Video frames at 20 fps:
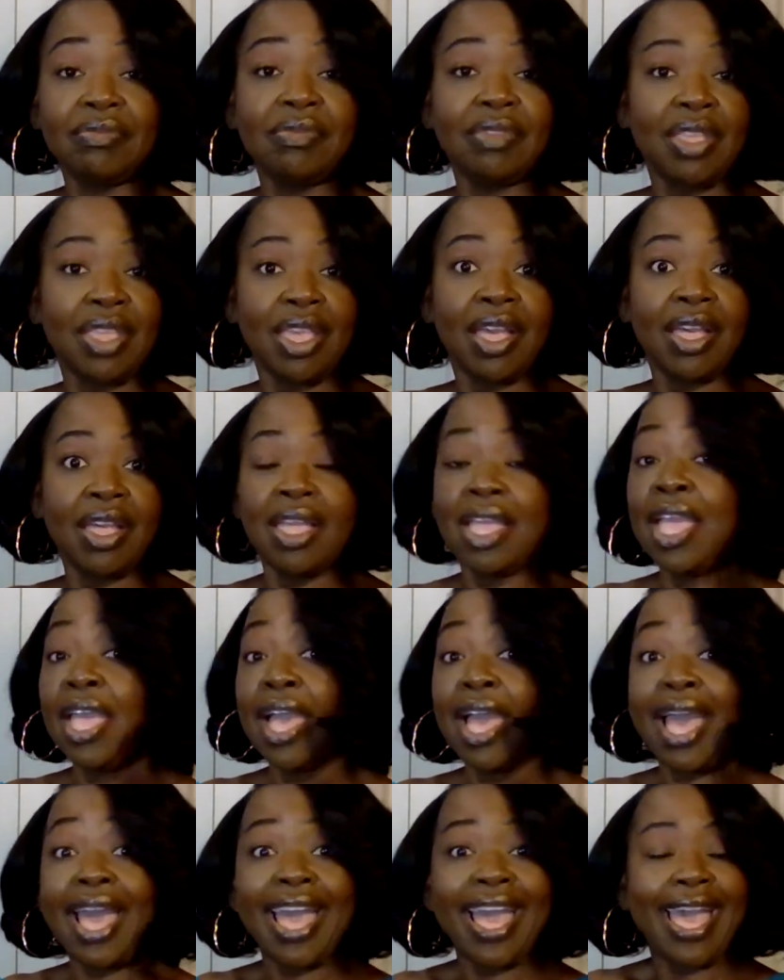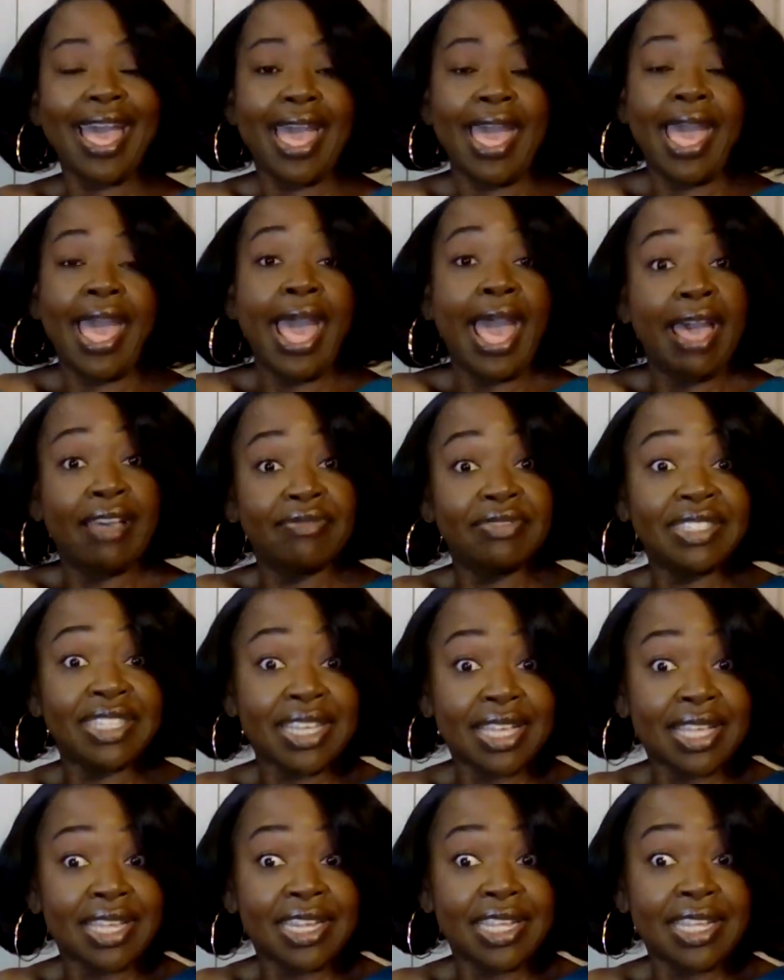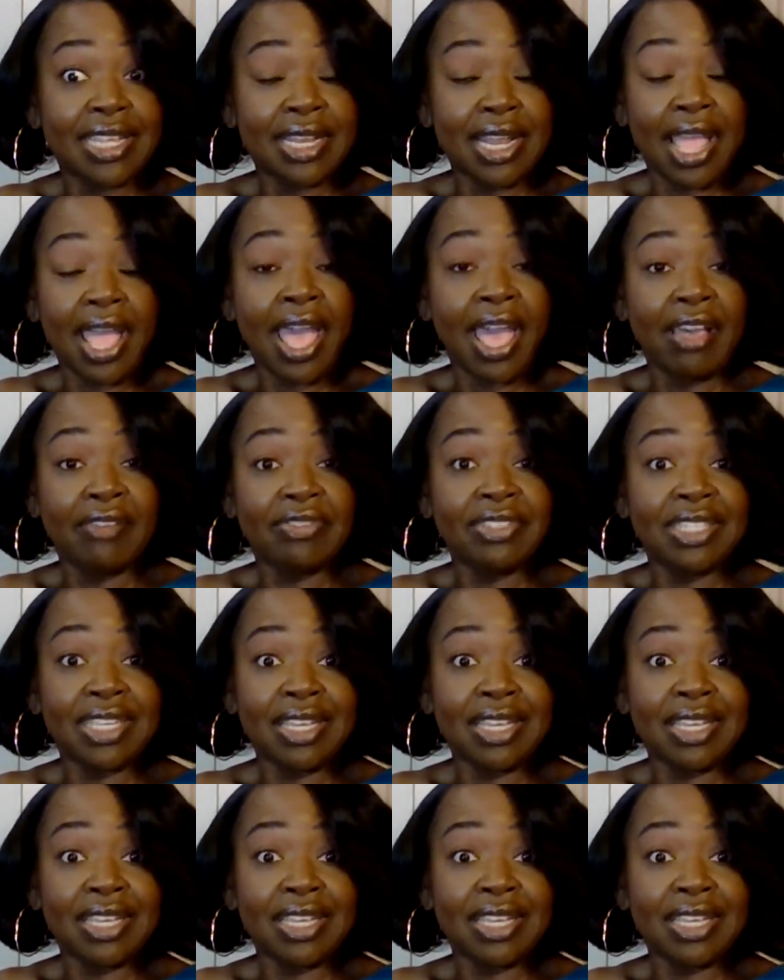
Yeah. I've done it, at